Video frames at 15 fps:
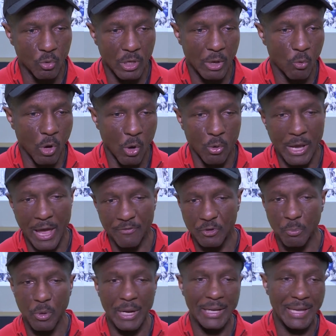and where we have
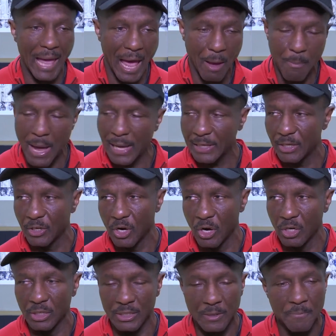to bring Kyle back in
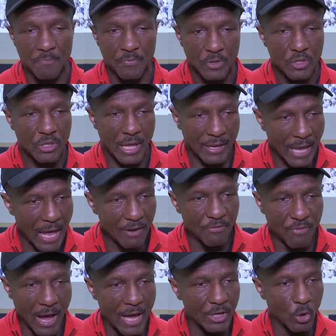early, they got to
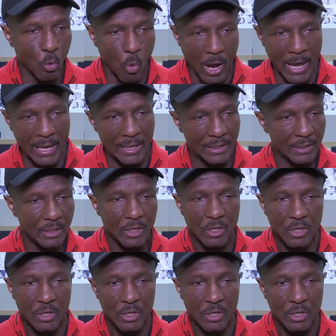find a way,